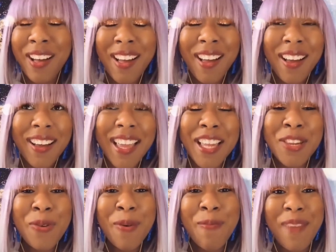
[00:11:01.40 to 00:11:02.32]
can
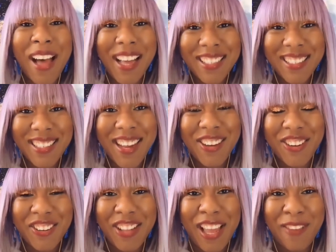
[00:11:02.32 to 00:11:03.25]
you imagine how your
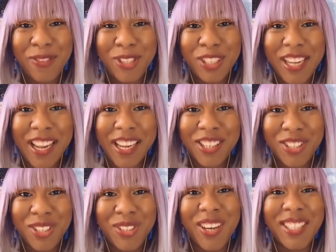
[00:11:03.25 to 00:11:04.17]
life would change?
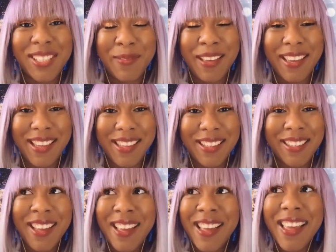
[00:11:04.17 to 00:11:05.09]
Trust me, it
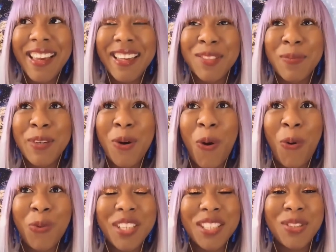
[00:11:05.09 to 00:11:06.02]
has been
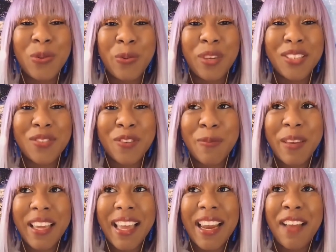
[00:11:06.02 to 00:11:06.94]
only 2 weeks for
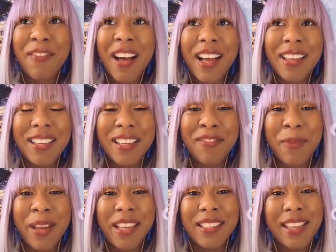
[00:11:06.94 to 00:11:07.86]
me, and I've gotten even my
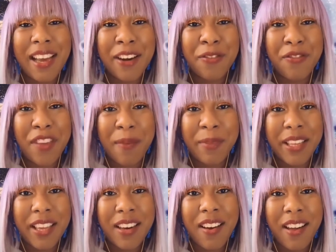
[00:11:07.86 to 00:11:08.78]
entire family
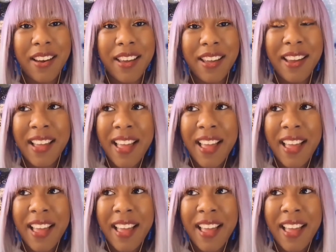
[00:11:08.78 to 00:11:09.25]
in on it.